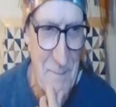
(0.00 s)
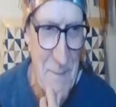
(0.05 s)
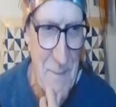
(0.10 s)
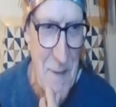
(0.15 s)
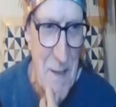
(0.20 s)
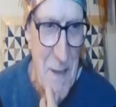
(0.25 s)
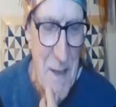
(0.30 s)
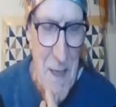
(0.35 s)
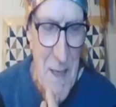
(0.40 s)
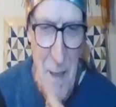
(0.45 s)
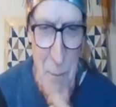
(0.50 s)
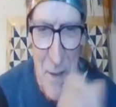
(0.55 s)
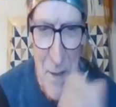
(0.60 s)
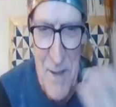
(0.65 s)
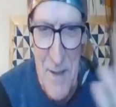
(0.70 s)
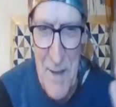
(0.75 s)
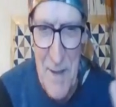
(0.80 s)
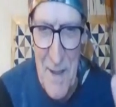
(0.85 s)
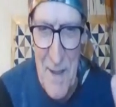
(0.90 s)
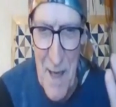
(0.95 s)
would say
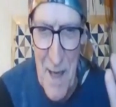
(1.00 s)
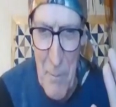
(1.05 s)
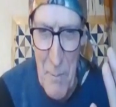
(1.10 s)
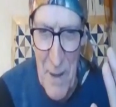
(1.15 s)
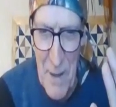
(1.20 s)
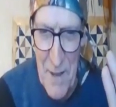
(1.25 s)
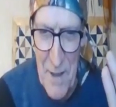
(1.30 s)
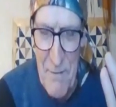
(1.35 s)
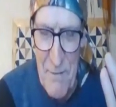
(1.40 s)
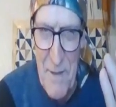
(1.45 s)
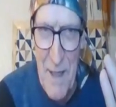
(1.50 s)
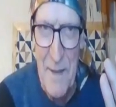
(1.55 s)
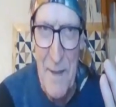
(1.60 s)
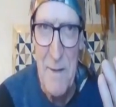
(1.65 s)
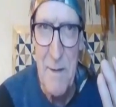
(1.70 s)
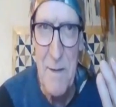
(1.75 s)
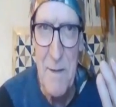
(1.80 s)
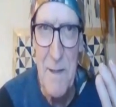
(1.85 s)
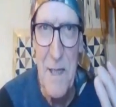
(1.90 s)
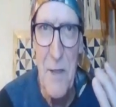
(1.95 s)
that I believe that
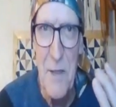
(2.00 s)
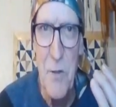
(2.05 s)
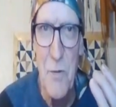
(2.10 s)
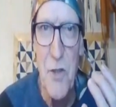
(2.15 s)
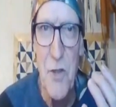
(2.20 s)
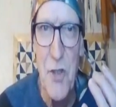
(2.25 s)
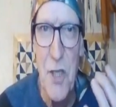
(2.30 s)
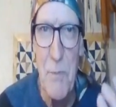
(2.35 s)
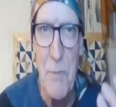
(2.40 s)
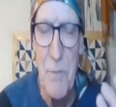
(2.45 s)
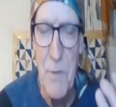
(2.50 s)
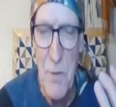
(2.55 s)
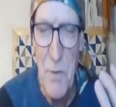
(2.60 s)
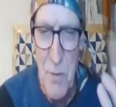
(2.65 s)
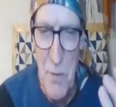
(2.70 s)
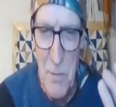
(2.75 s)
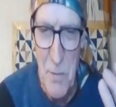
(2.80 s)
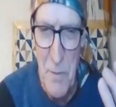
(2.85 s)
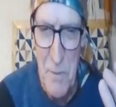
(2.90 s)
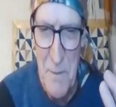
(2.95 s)
leadership, you
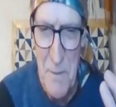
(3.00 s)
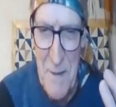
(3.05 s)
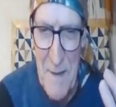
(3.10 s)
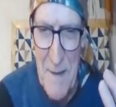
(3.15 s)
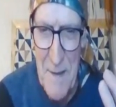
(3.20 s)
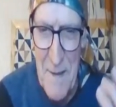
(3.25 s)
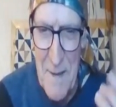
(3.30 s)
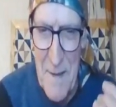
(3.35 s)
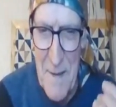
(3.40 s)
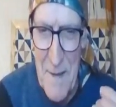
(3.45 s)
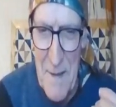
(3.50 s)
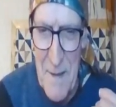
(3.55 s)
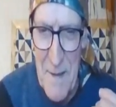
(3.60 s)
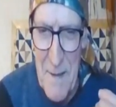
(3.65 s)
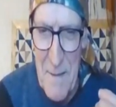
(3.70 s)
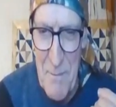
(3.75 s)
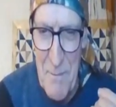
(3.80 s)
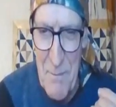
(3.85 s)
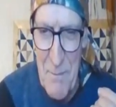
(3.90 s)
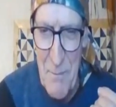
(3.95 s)
know,
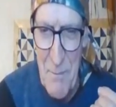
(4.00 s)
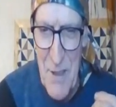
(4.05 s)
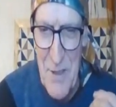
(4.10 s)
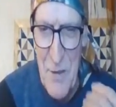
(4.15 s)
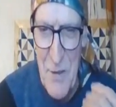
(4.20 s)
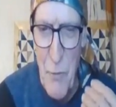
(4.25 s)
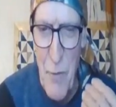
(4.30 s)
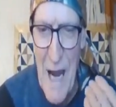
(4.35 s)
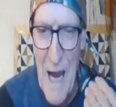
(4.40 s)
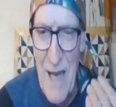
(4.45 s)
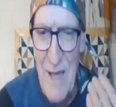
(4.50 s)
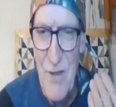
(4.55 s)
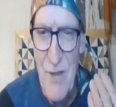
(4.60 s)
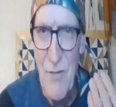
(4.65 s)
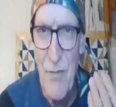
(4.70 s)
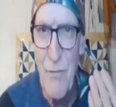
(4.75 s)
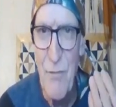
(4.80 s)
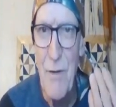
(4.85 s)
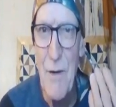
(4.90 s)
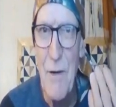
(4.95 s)
must arise
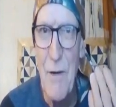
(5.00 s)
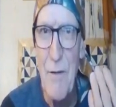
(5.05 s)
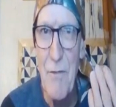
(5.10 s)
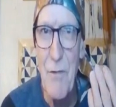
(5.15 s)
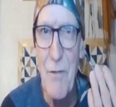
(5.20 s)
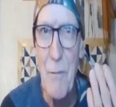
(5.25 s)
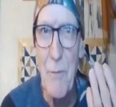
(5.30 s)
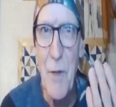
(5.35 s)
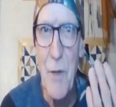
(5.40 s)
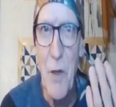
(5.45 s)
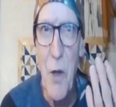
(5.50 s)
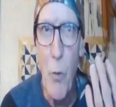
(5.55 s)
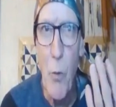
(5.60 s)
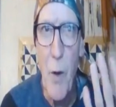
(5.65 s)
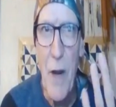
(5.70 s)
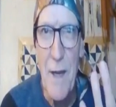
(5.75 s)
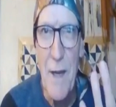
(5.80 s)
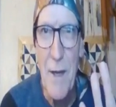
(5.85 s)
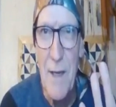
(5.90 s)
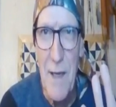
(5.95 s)
from the
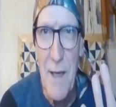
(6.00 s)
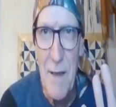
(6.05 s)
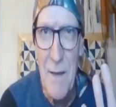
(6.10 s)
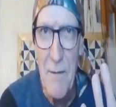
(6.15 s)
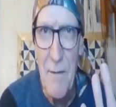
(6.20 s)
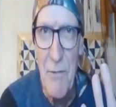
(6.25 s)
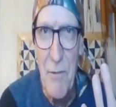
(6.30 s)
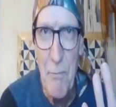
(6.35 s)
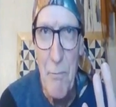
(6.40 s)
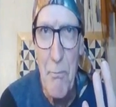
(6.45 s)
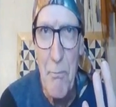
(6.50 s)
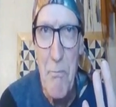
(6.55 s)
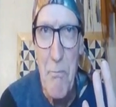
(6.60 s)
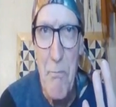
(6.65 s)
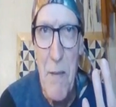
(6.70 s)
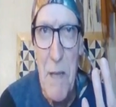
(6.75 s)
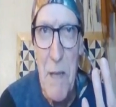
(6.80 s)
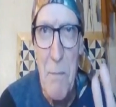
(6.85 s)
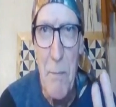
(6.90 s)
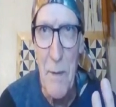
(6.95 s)
awakening of
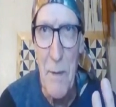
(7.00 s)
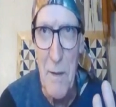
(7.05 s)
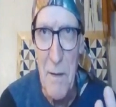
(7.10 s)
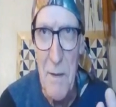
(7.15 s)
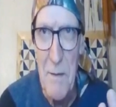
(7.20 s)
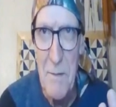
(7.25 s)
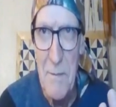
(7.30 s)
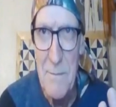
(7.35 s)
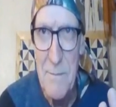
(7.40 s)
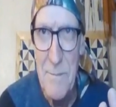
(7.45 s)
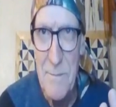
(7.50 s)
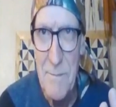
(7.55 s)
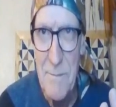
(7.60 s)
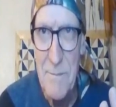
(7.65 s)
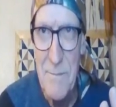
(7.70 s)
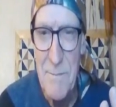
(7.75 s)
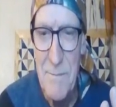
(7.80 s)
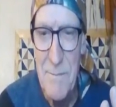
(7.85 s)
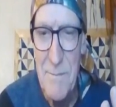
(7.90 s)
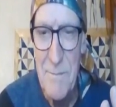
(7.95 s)
people.
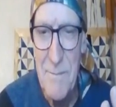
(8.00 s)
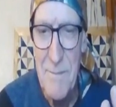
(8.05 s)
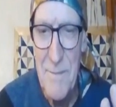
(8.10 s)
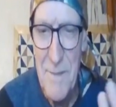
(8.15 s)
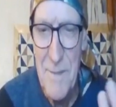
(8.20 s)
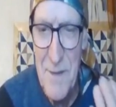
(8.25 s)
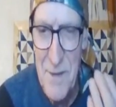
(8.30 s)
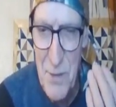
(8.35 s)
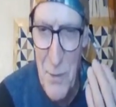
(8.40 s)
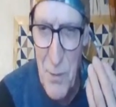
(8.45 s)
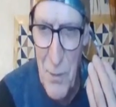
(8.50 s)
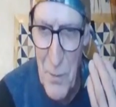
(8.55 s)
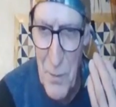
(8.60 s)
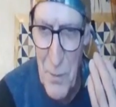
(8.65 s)
So,